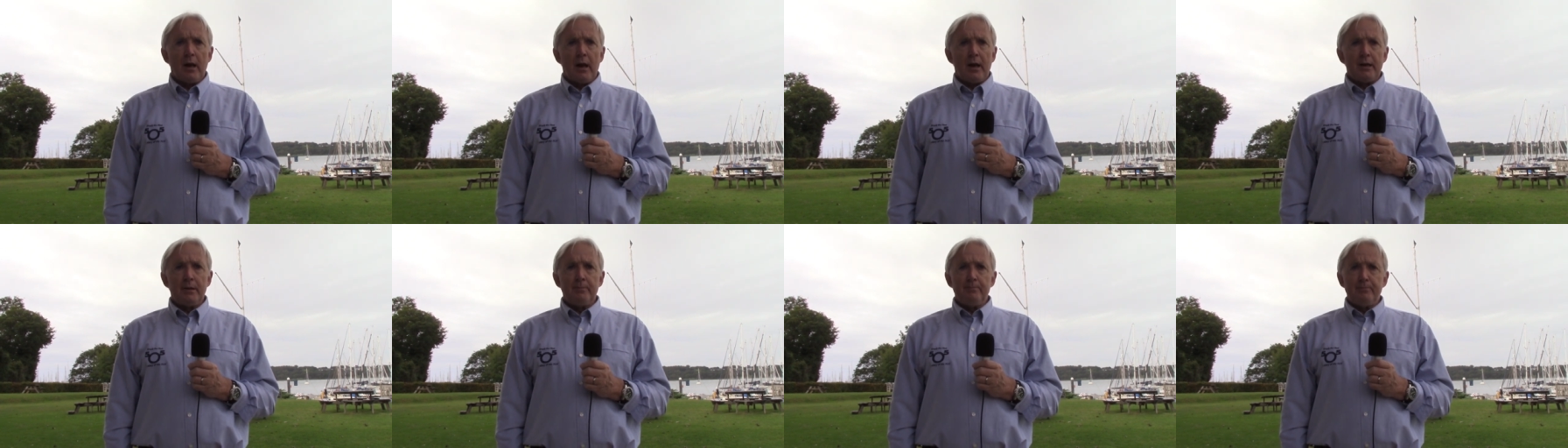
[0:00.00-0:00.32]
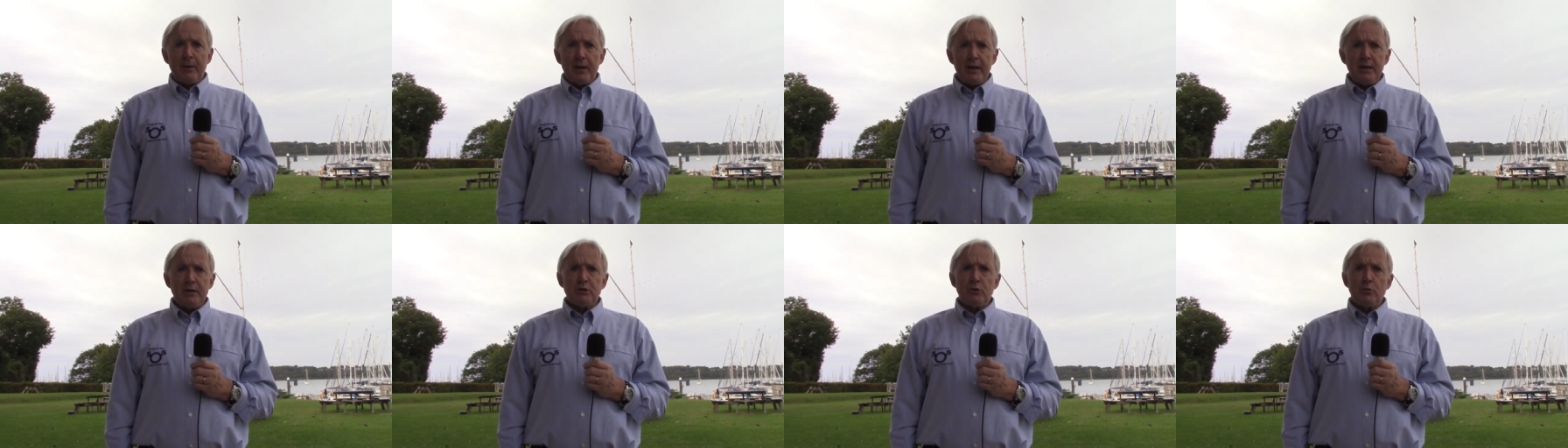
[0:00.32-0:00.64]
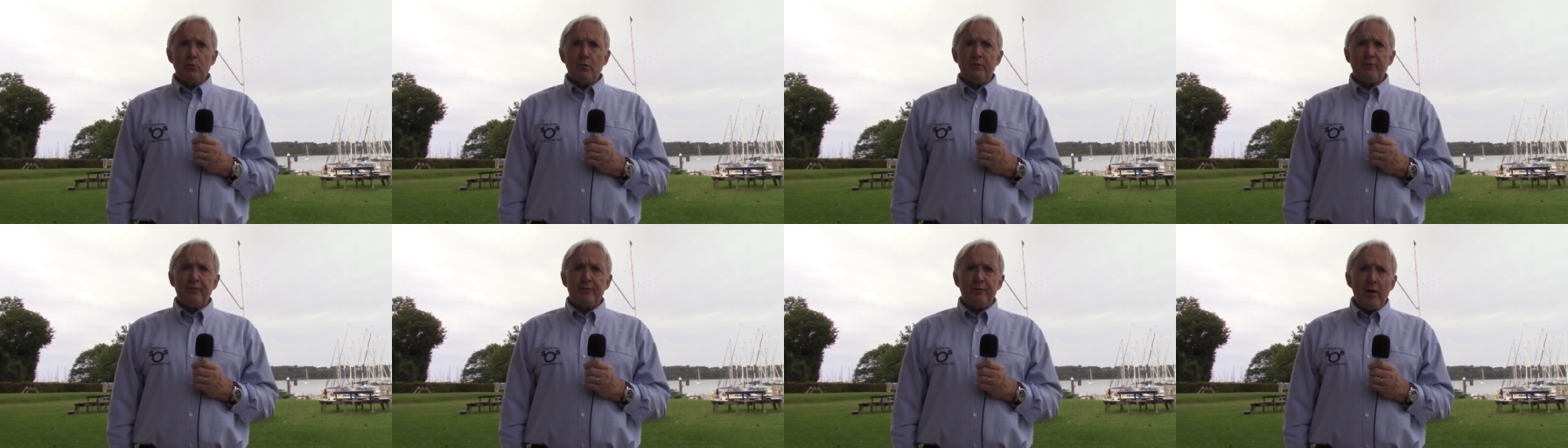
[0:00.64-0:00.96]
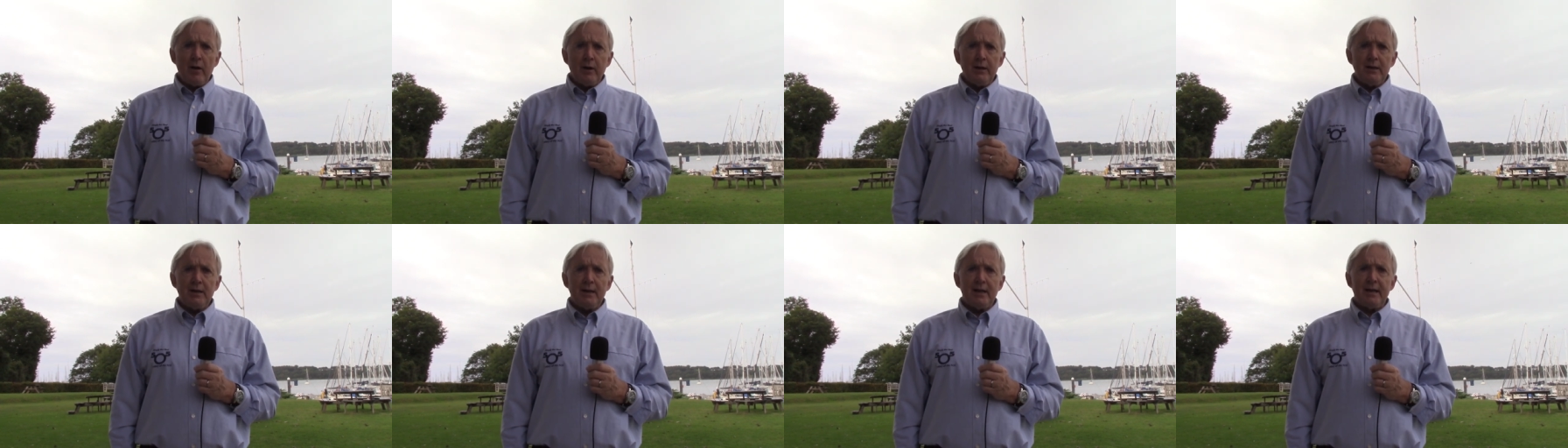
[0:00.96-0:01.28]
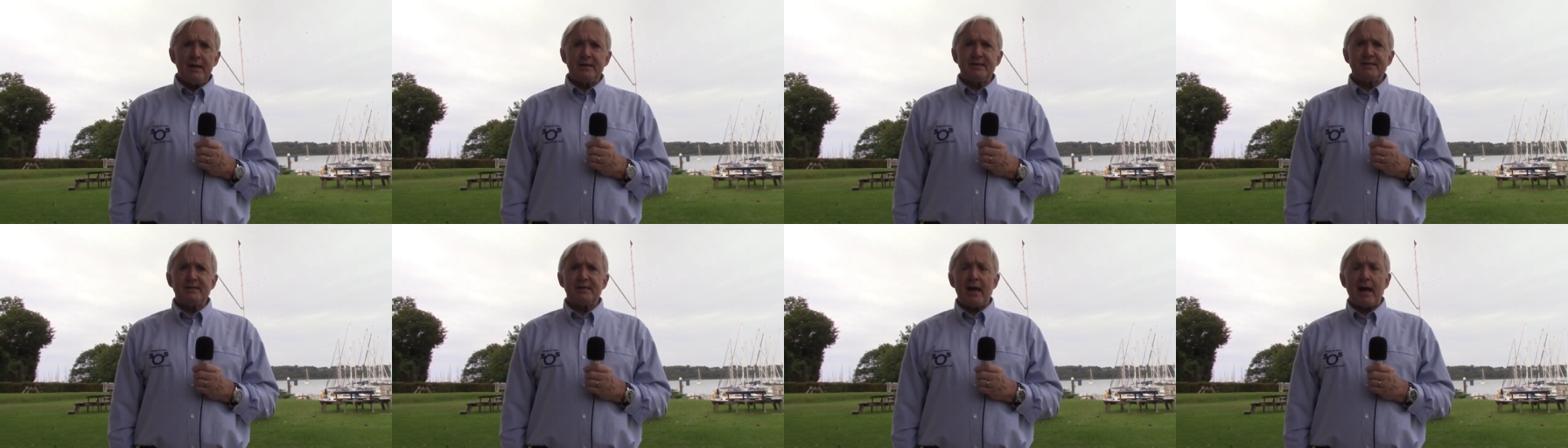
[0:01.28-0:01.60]
and Peter would finally
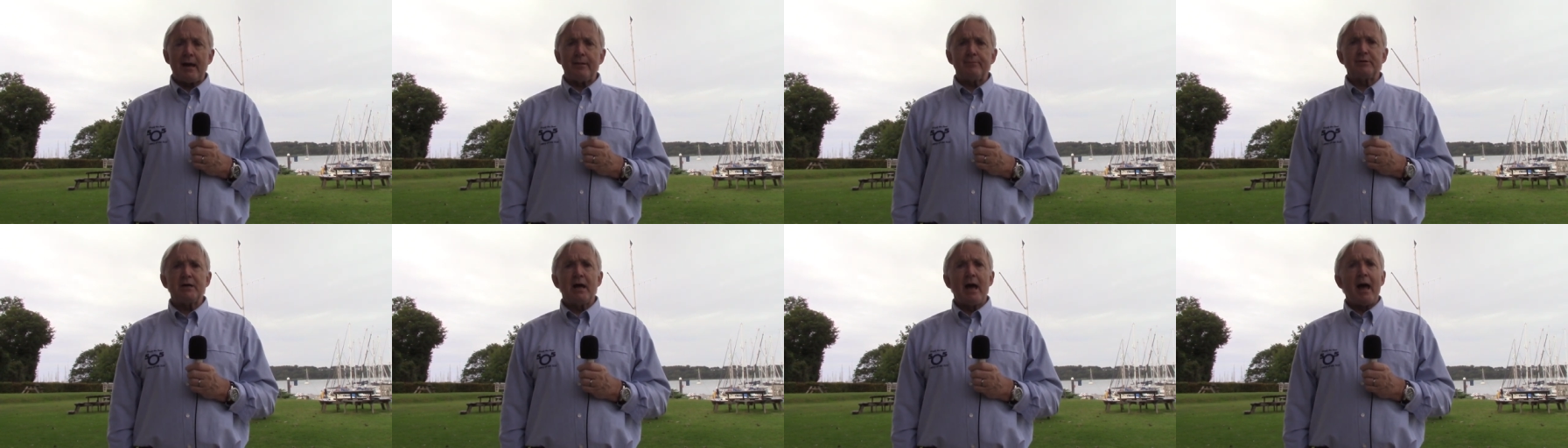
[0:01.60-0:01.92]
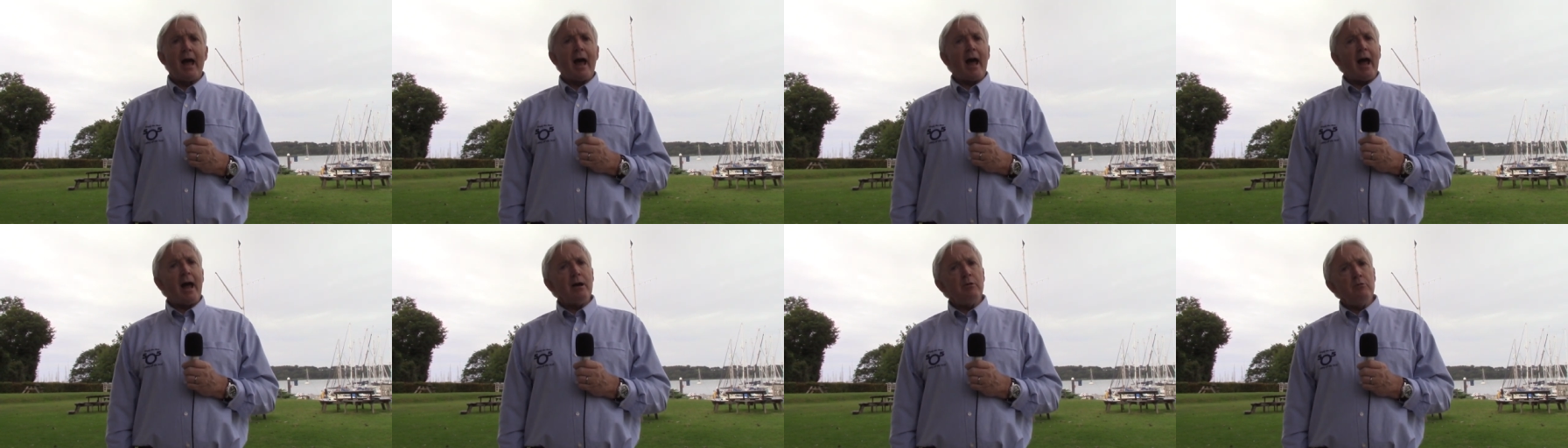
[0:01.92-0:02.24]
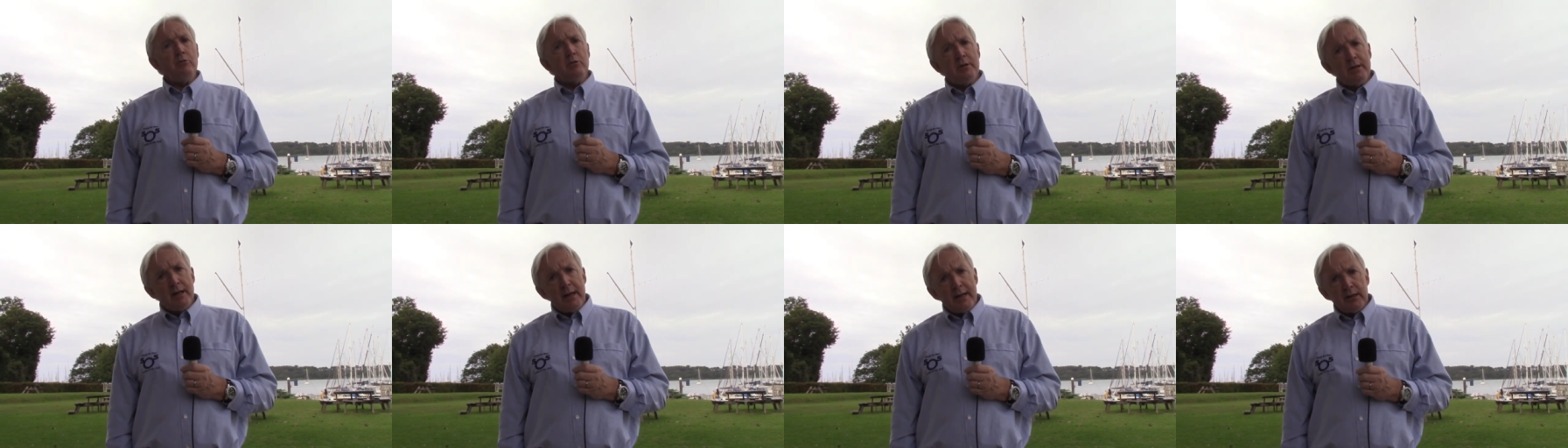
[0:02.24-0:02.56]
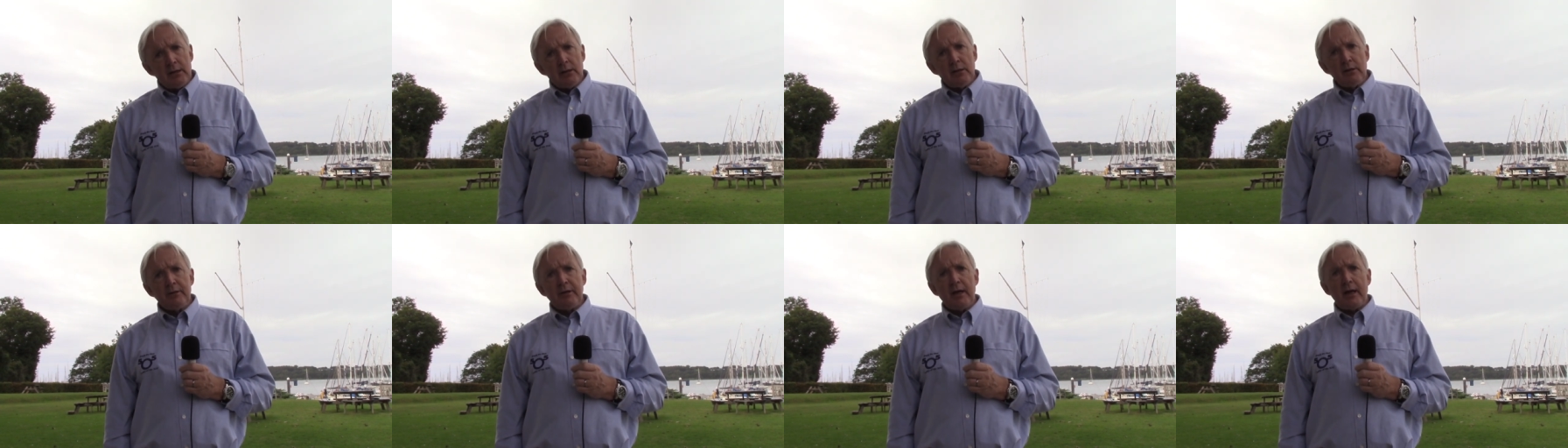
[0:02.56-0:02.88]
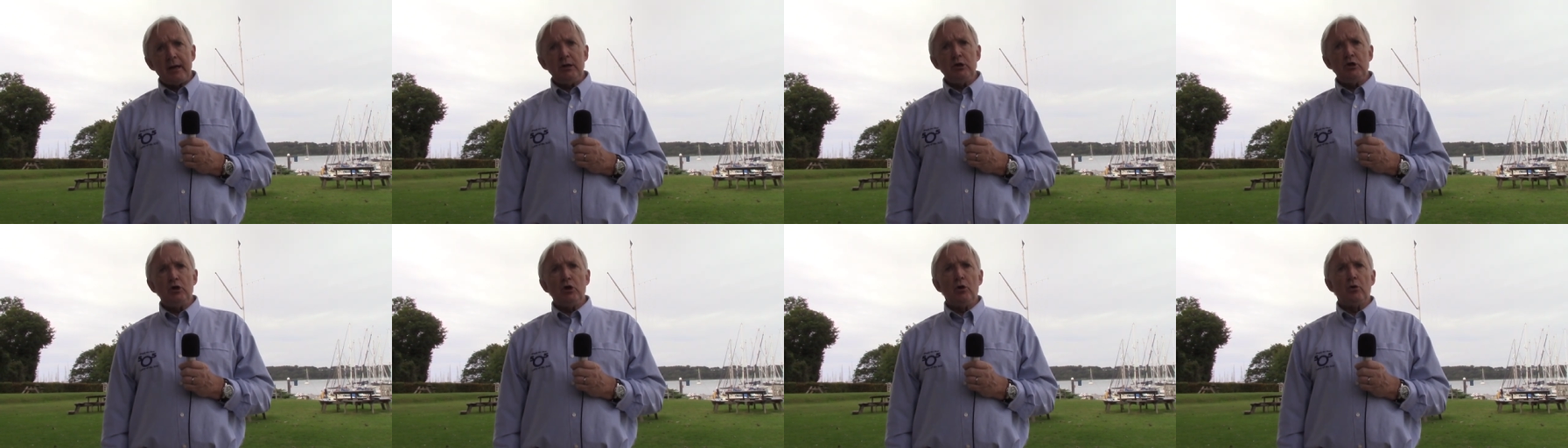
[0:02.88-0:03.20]
accept how little
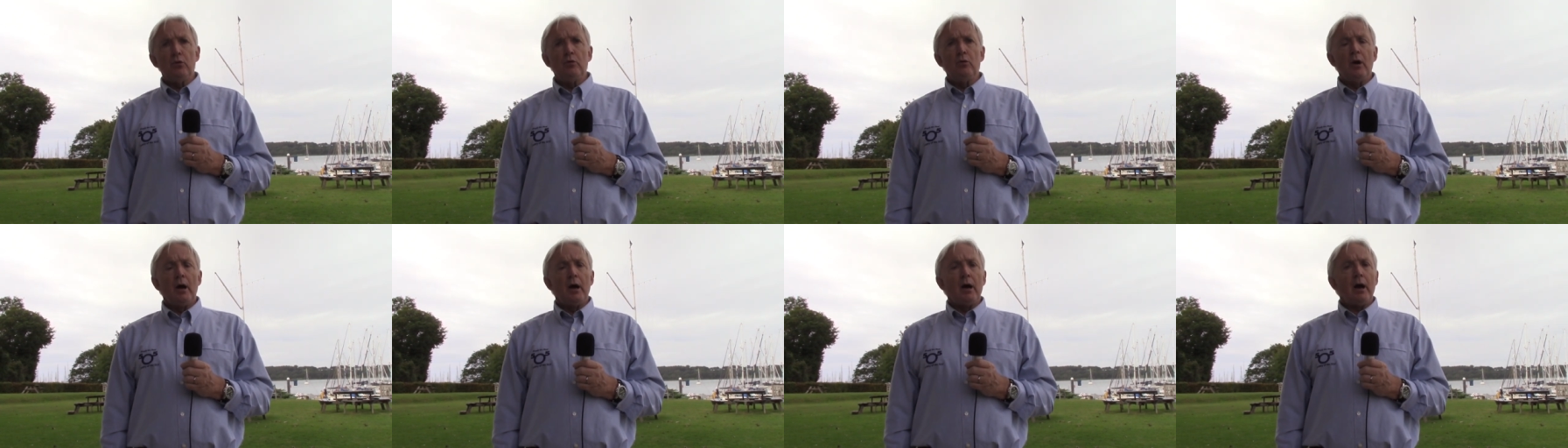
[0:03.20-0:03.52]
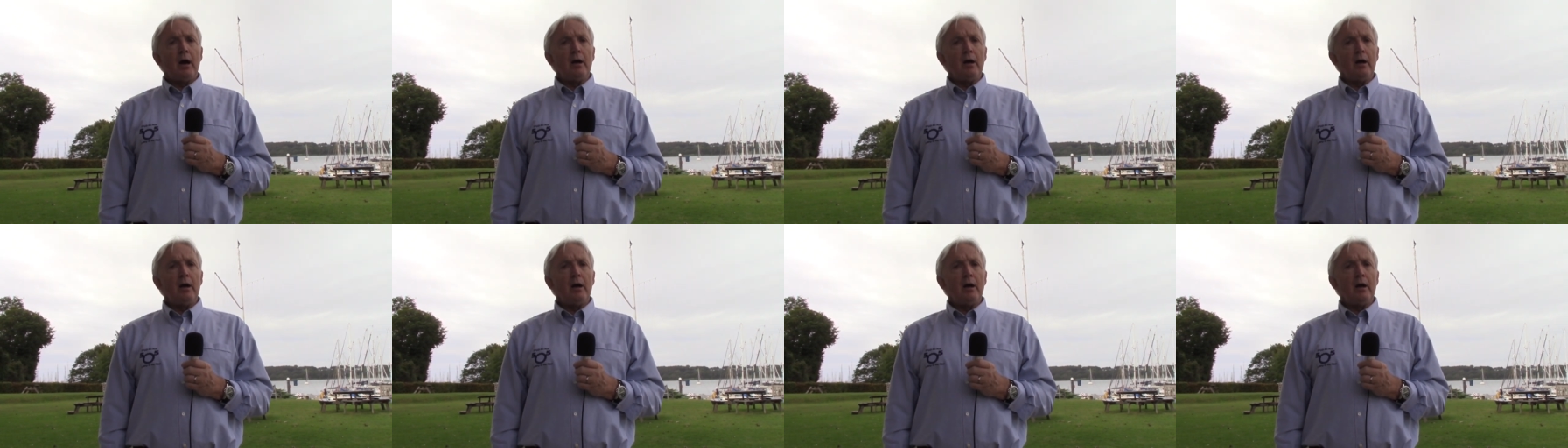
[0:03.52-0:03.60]
they knew